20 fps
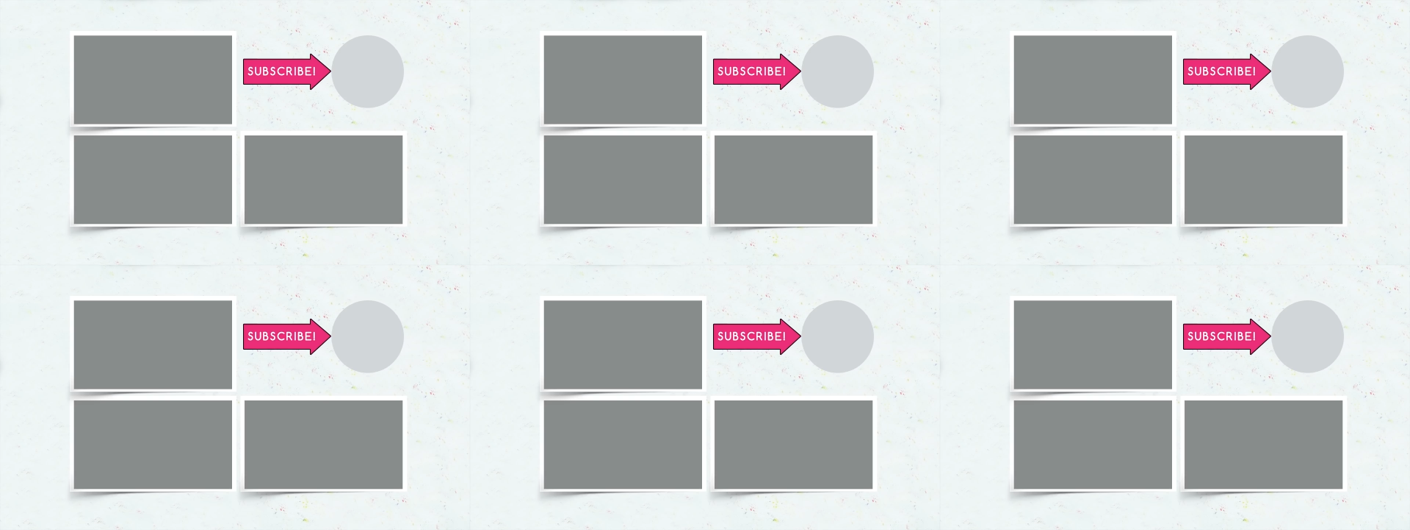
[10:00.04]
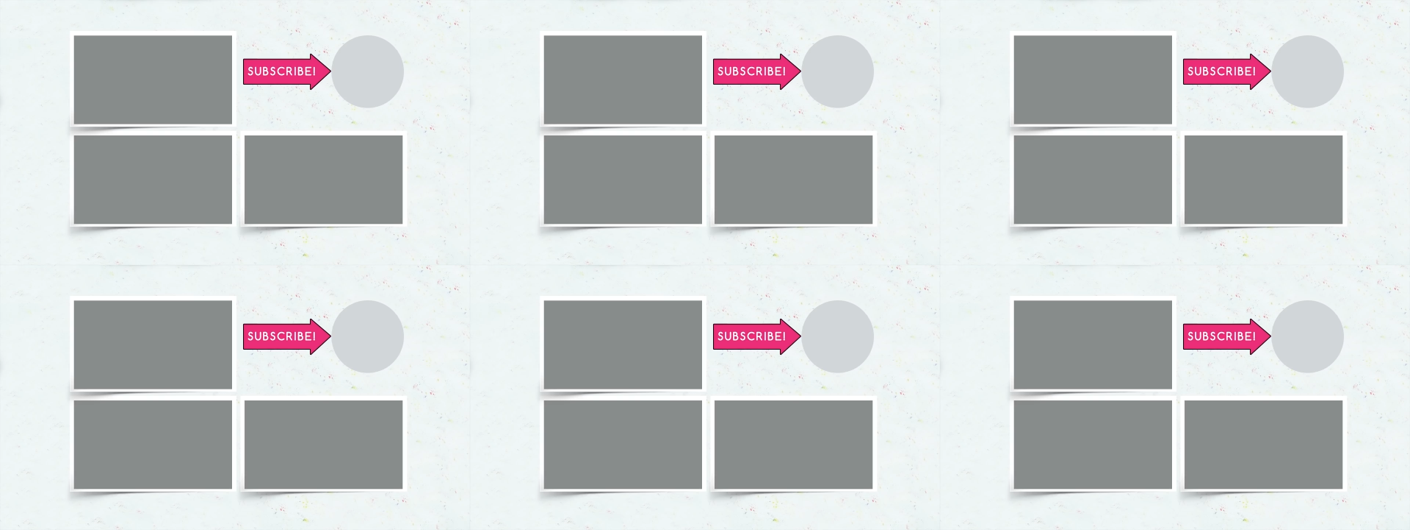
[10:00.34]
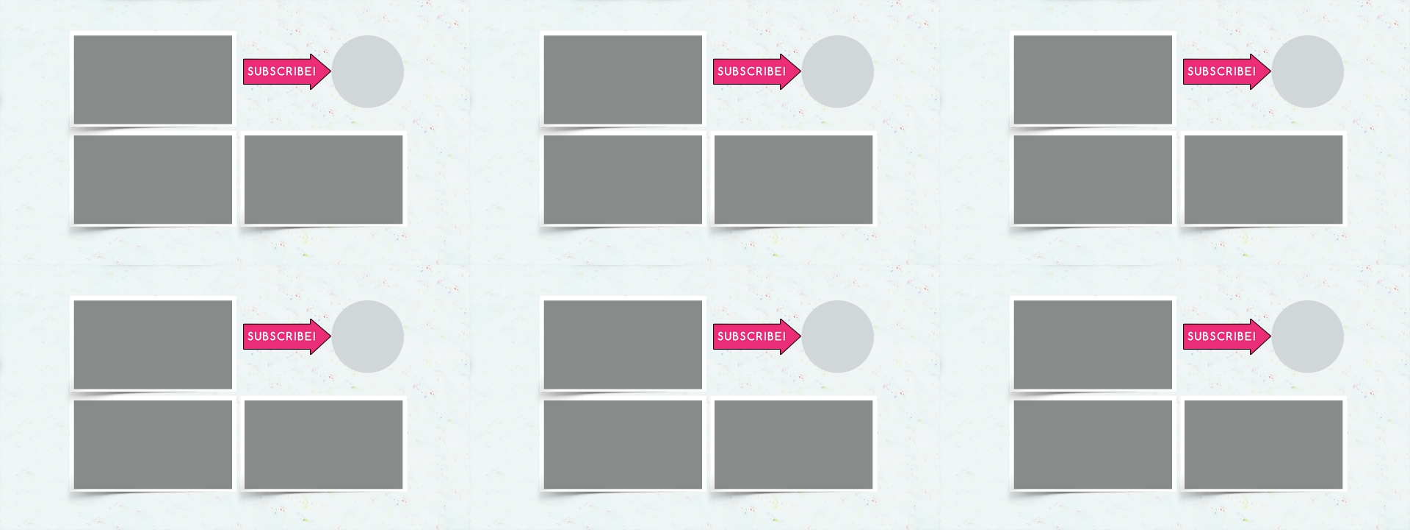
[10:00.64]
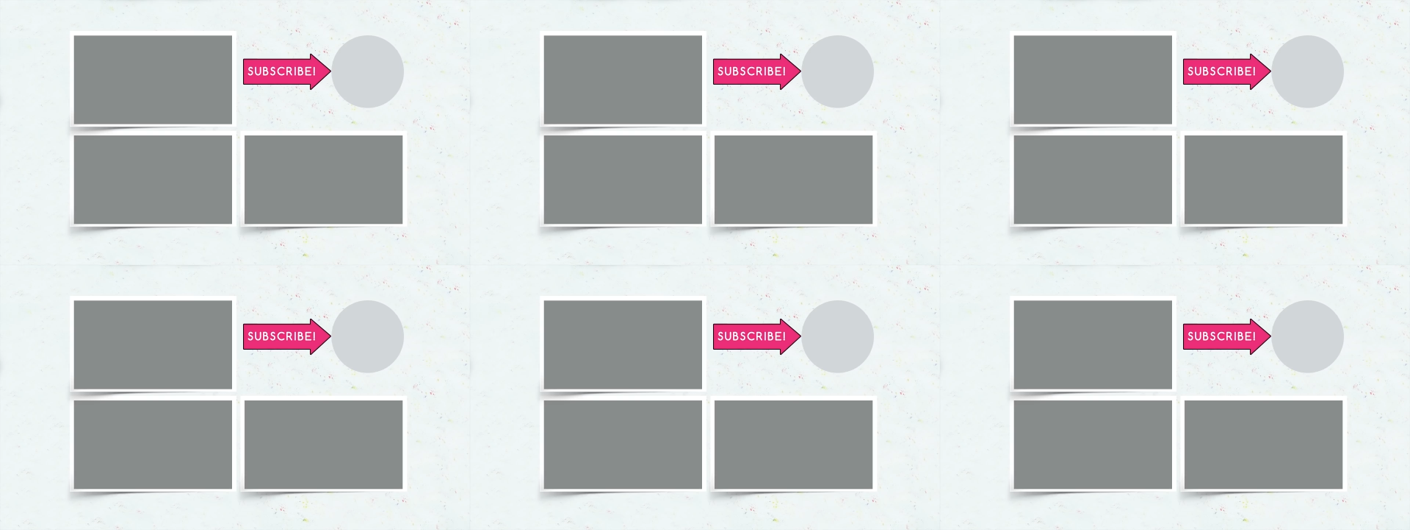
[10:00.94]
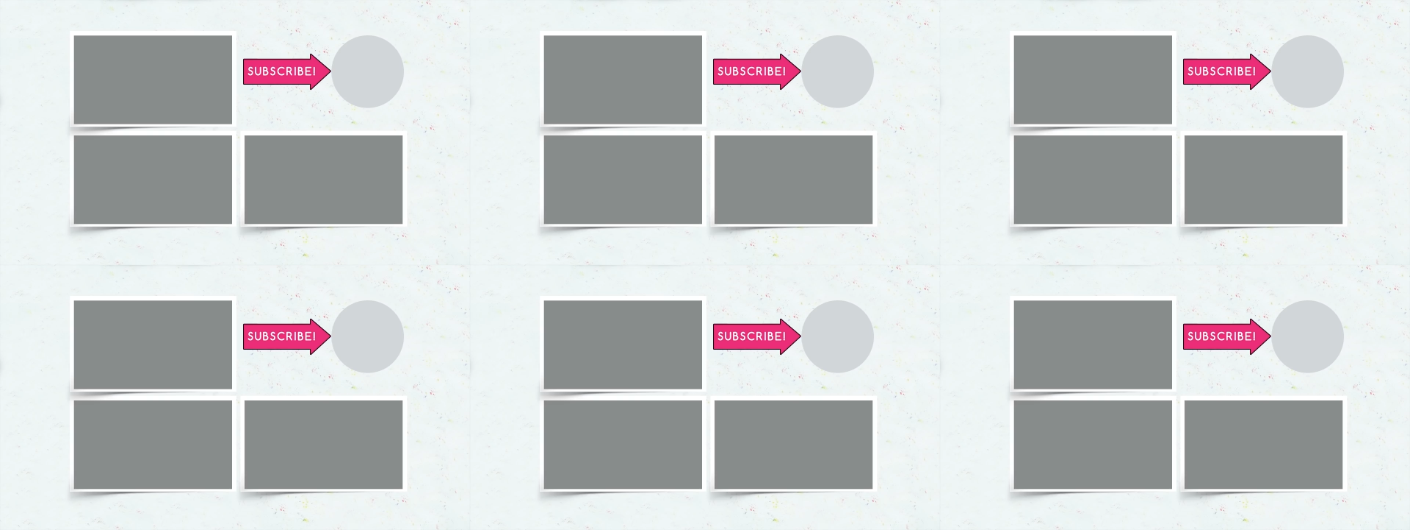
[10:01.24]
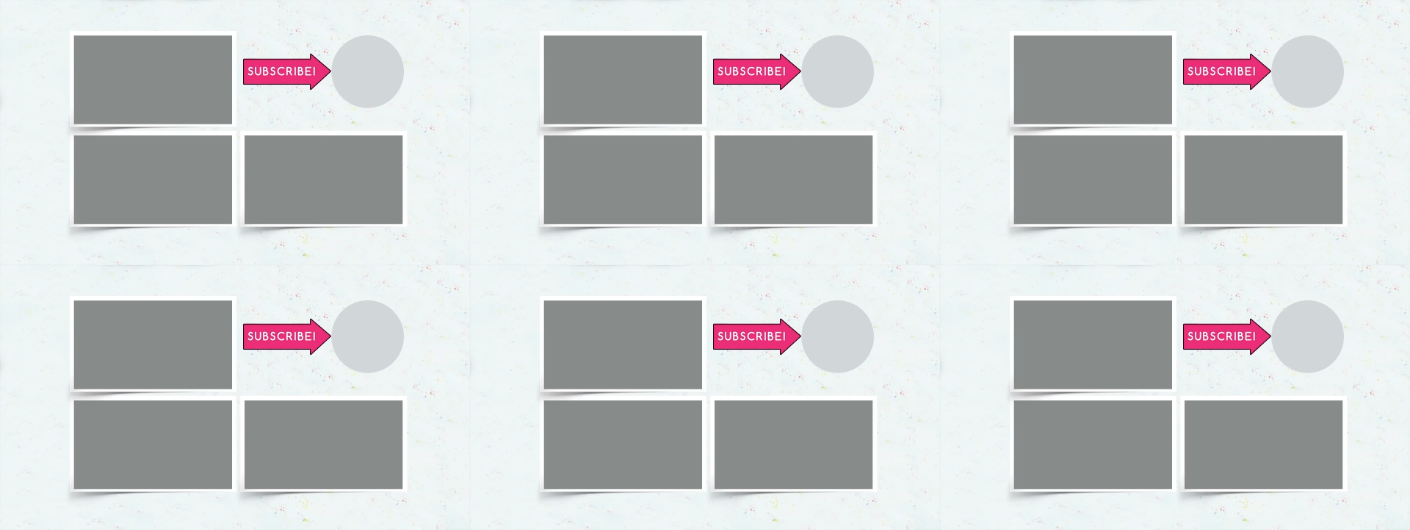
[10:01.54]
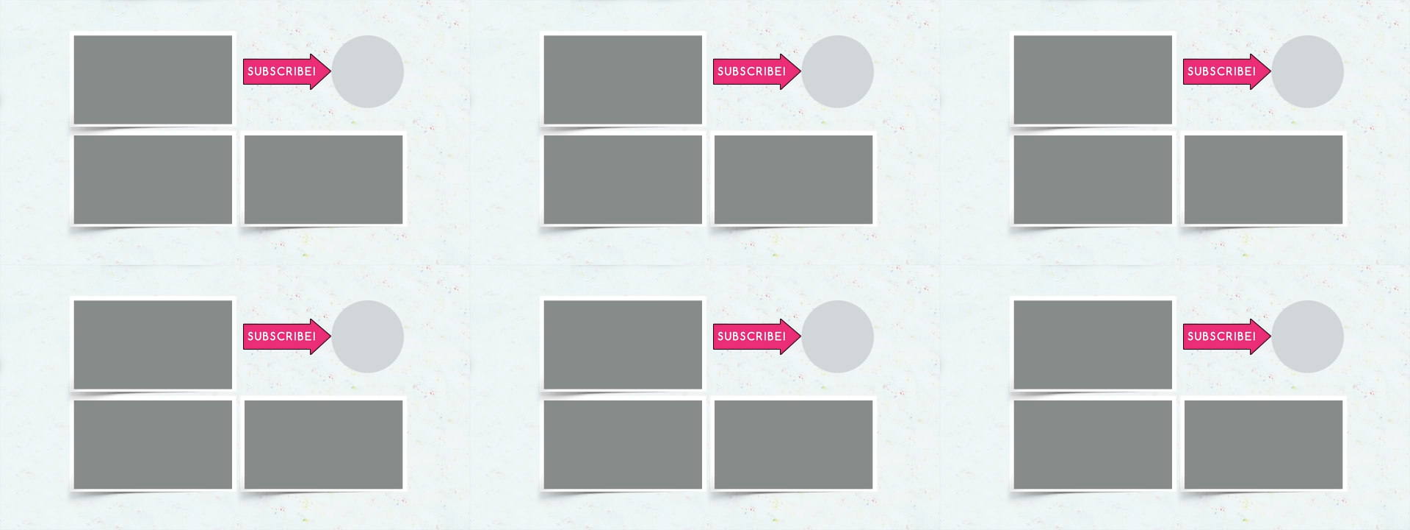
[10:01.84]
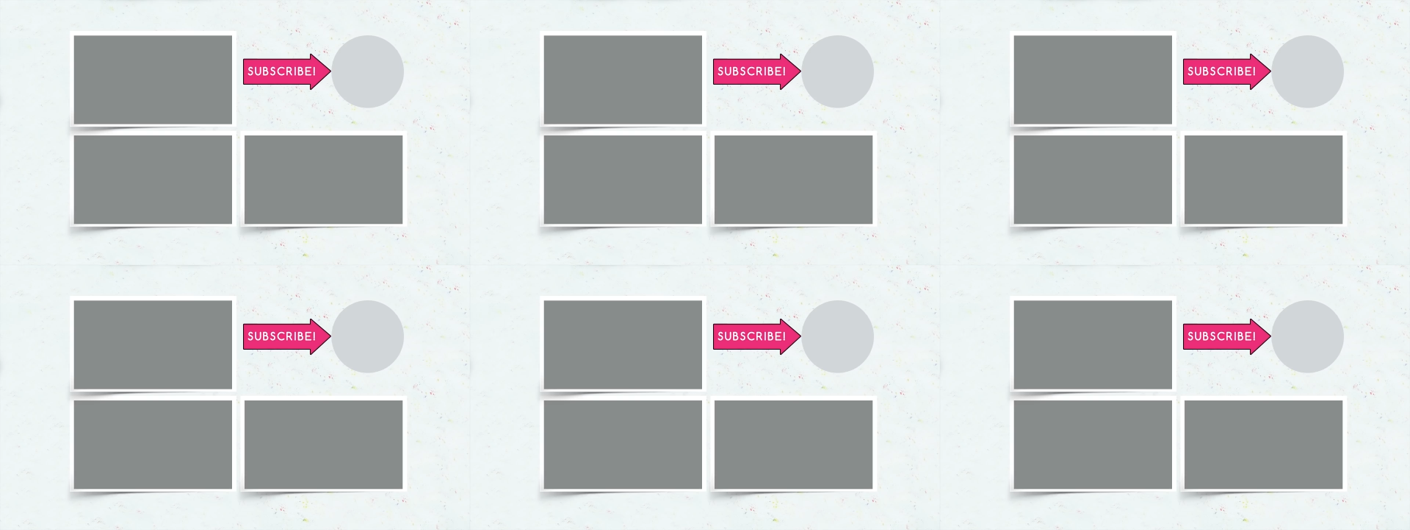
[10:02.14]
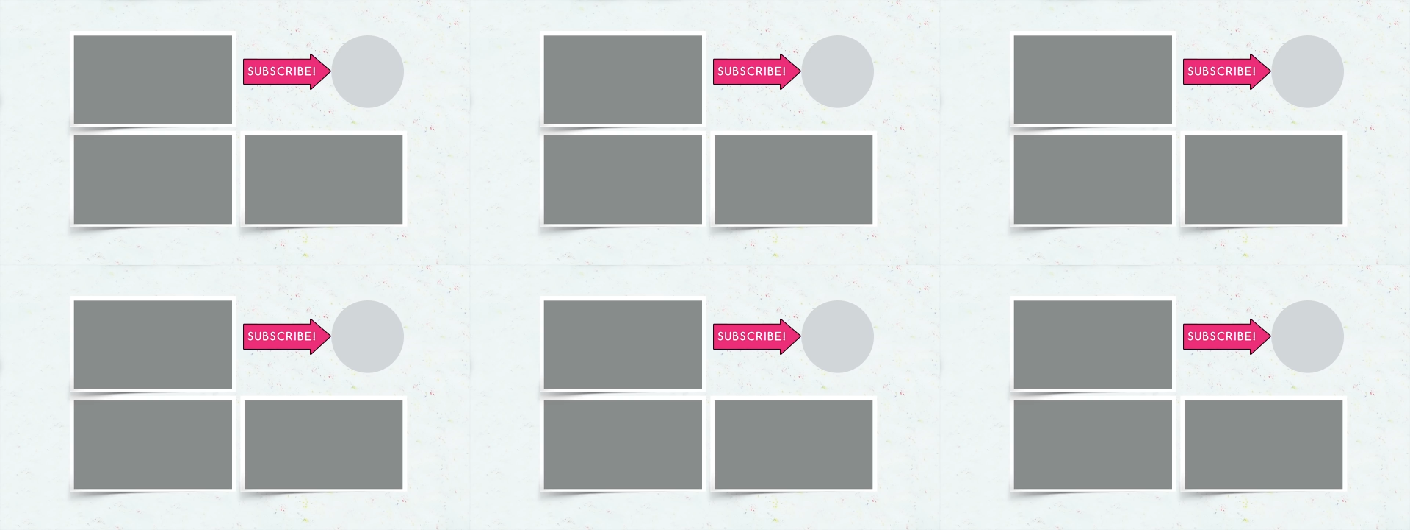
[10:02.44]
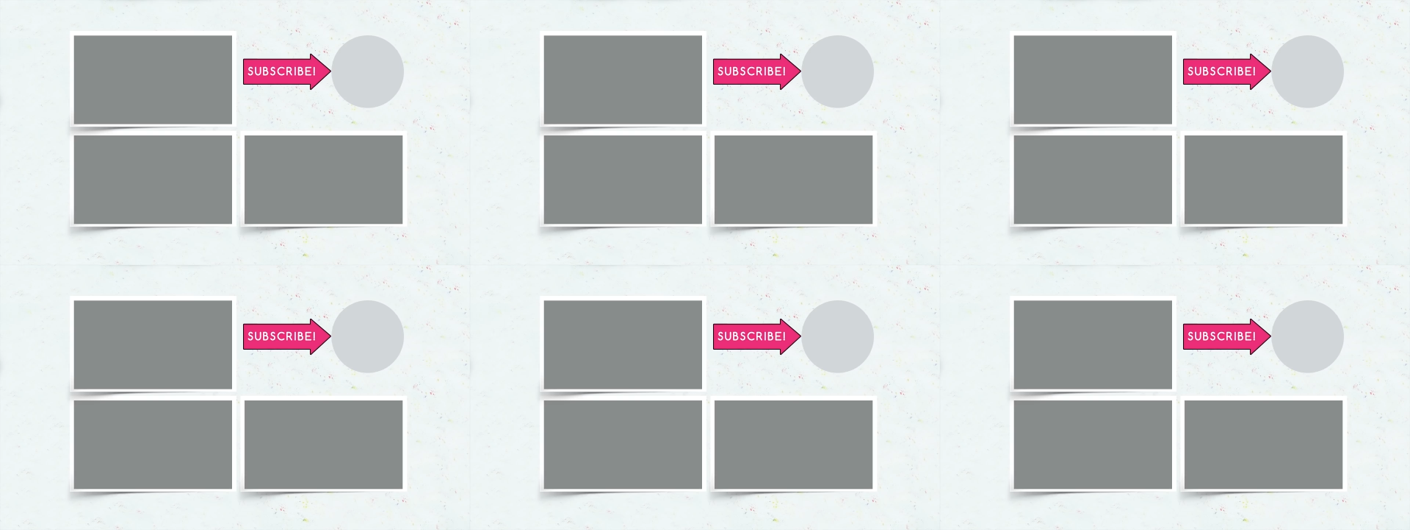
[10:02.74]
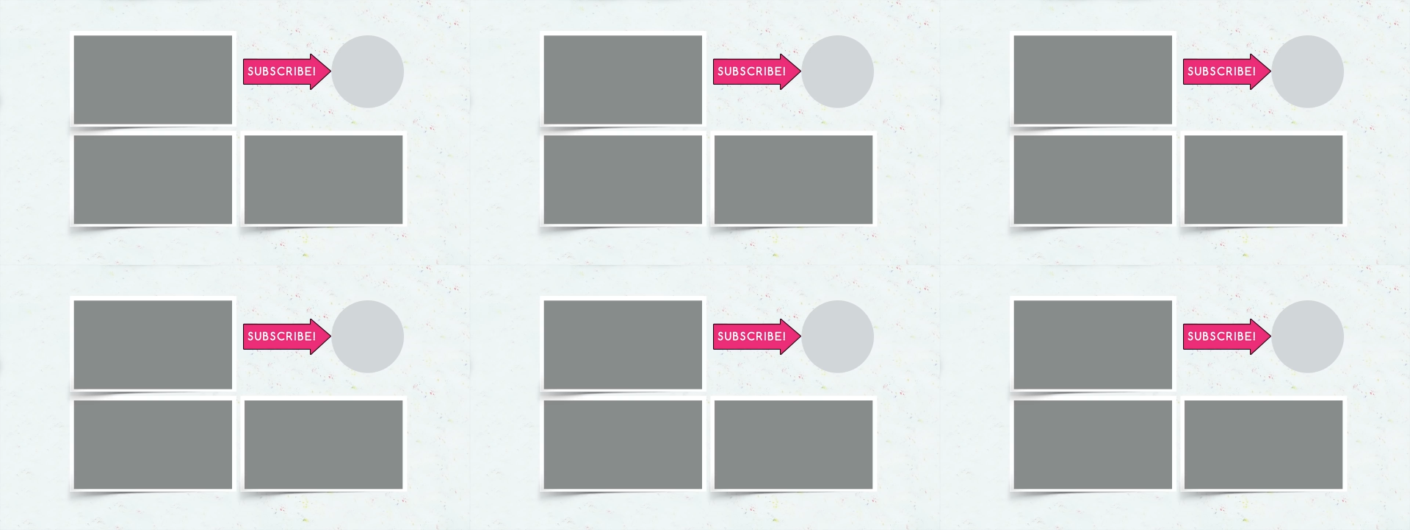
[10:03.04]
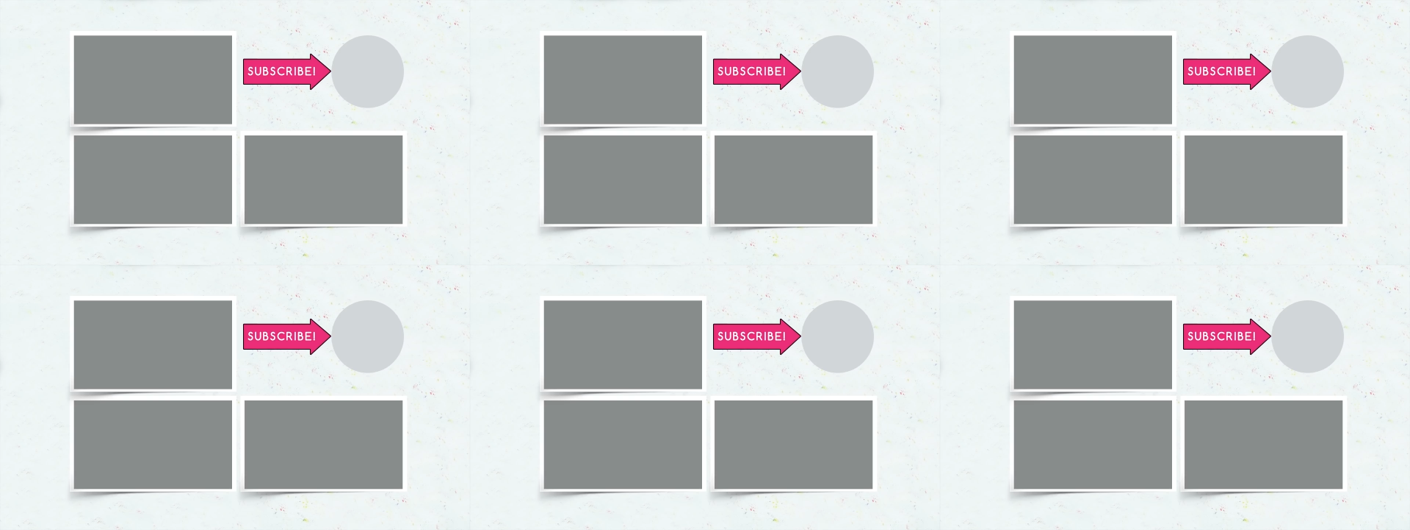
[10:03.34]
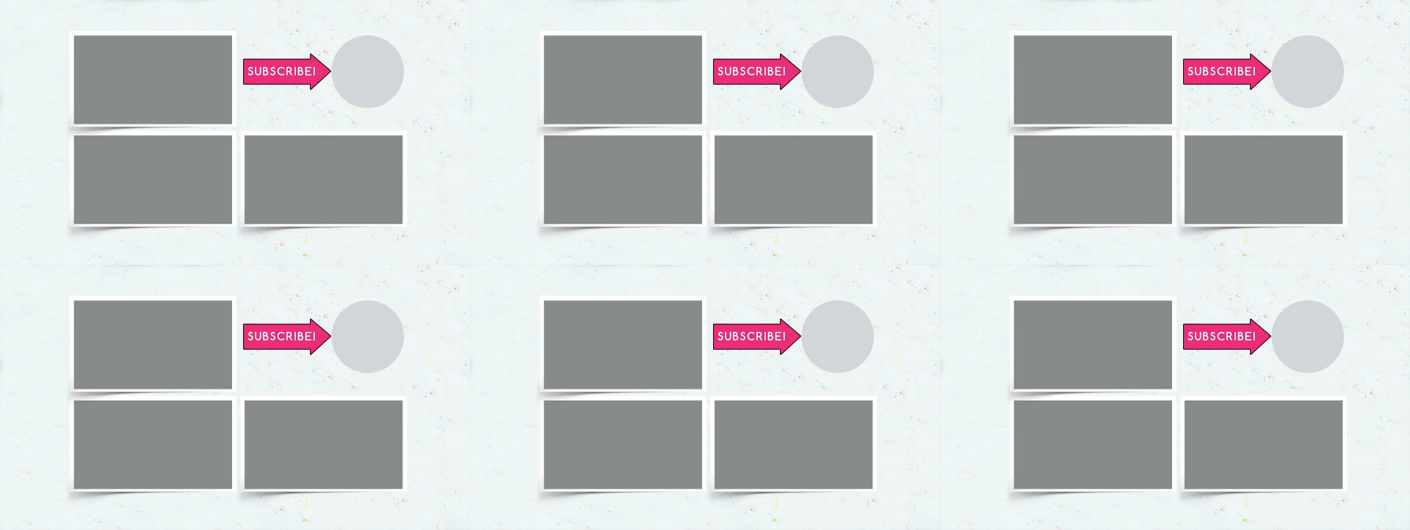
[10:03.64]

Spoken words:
No face is visible, so there are no lips to read.